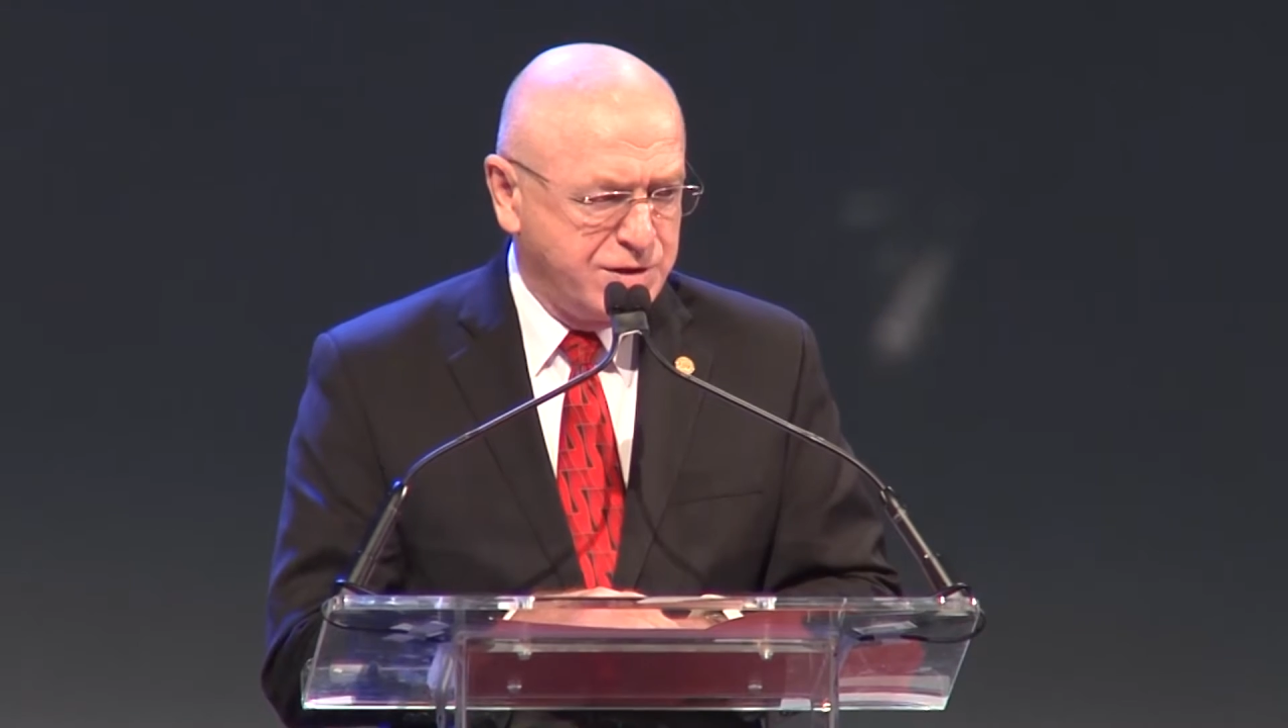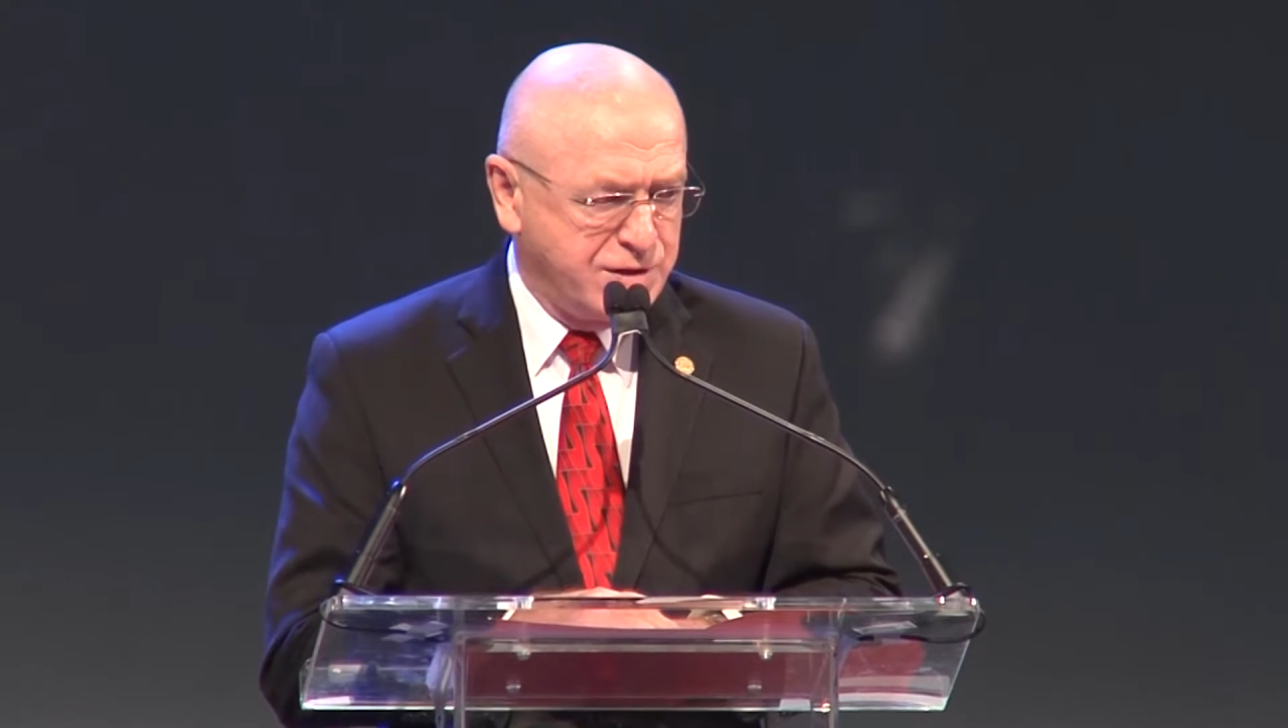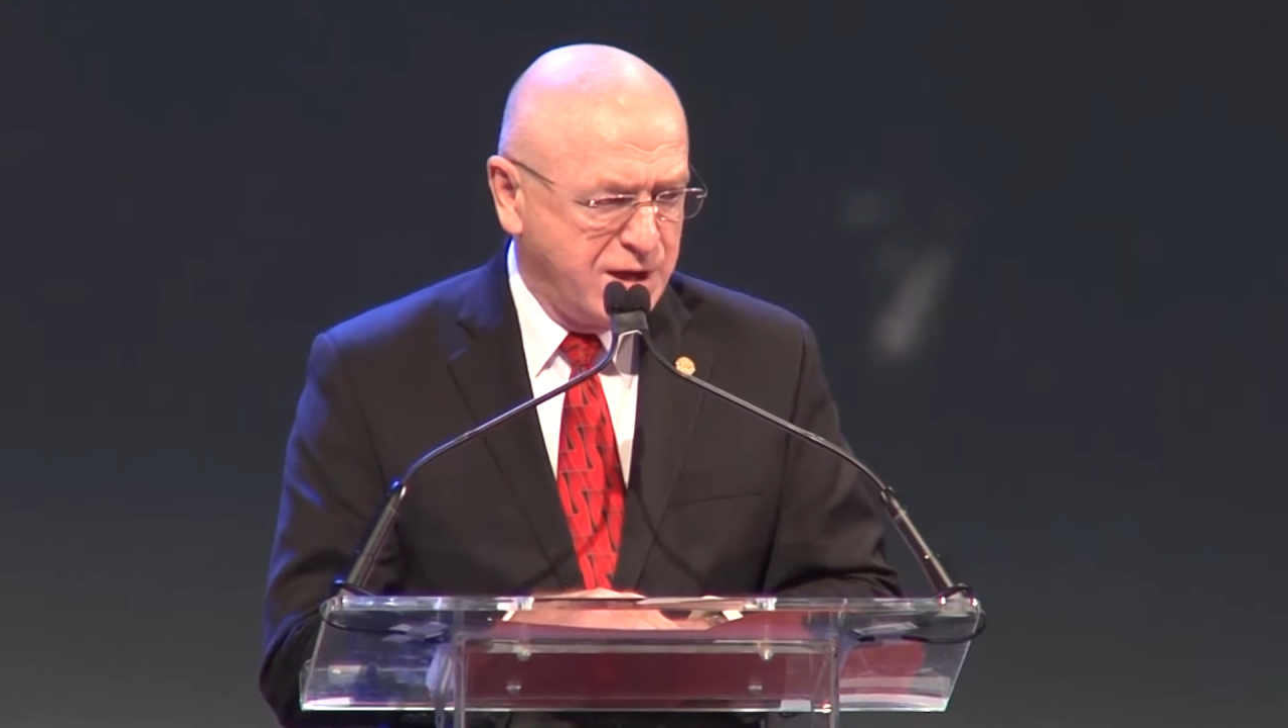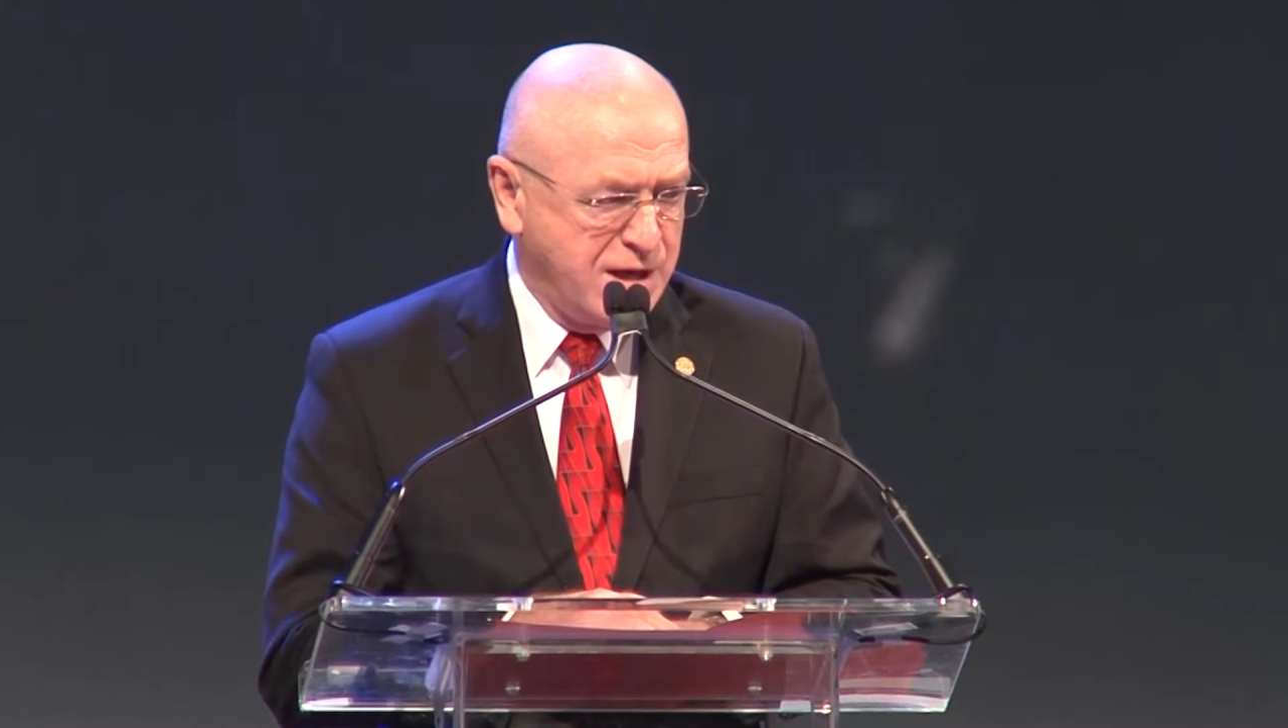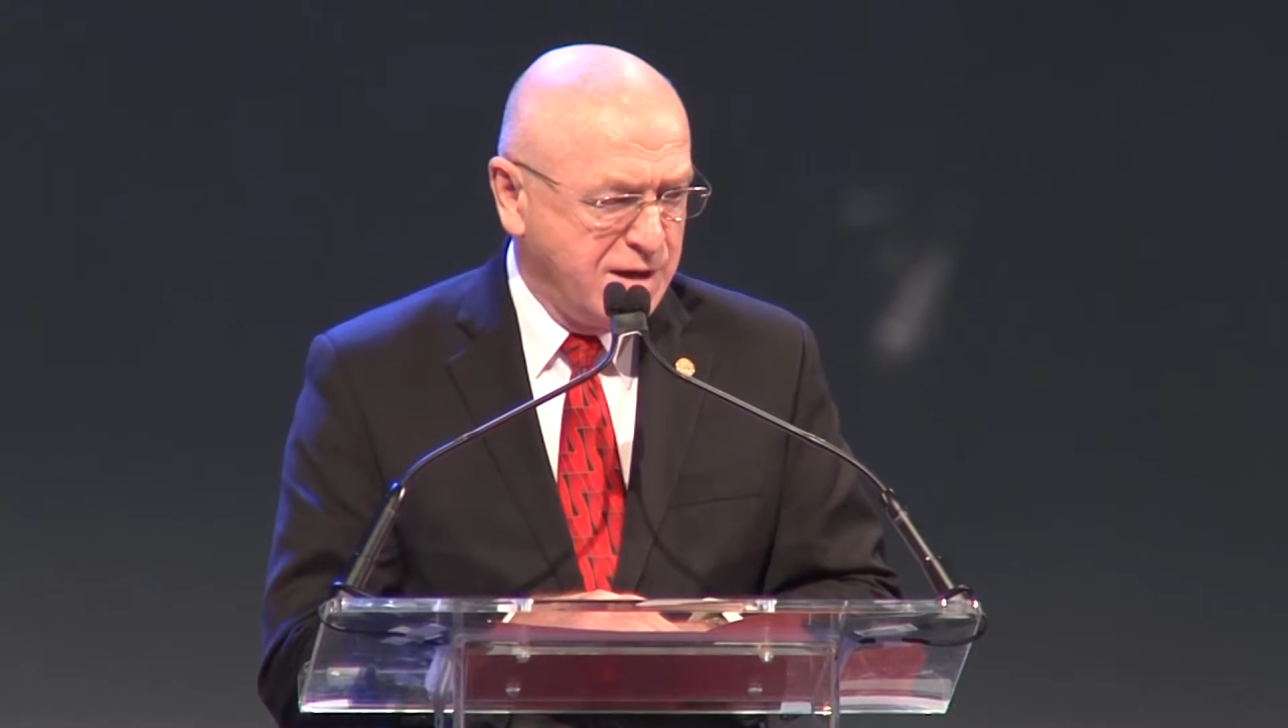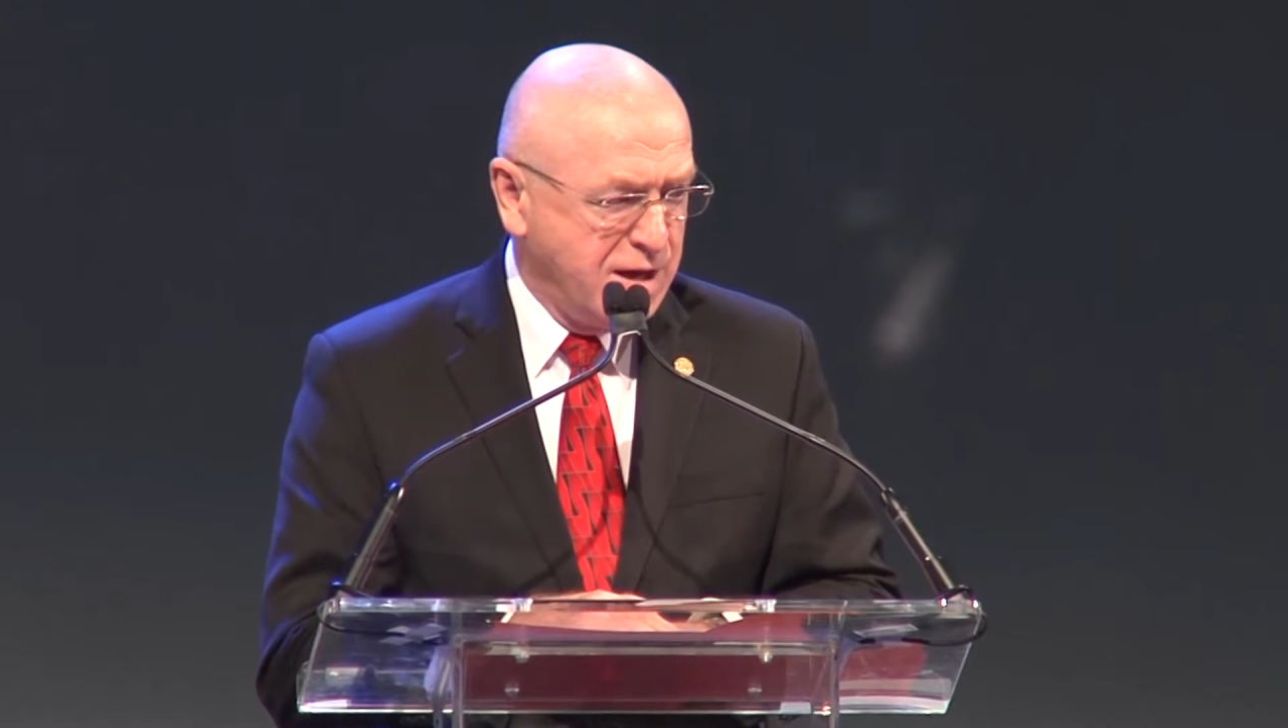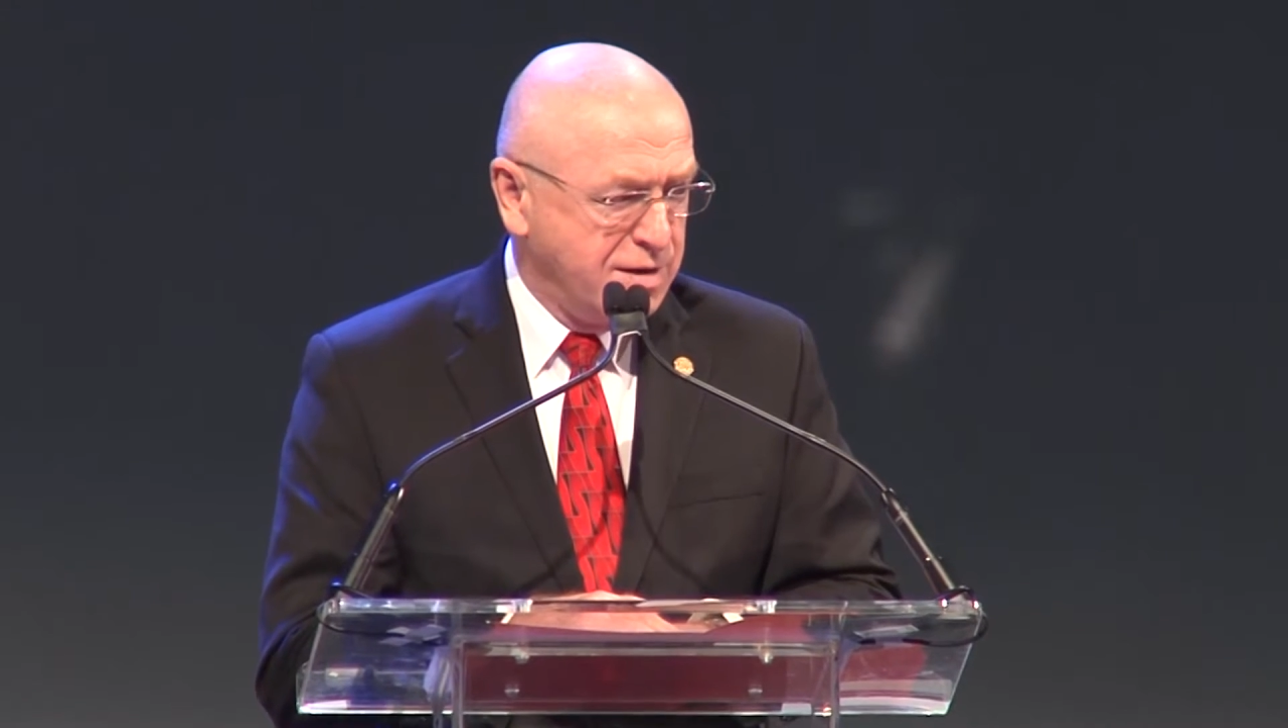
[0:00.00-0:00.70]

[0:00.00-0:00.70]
stay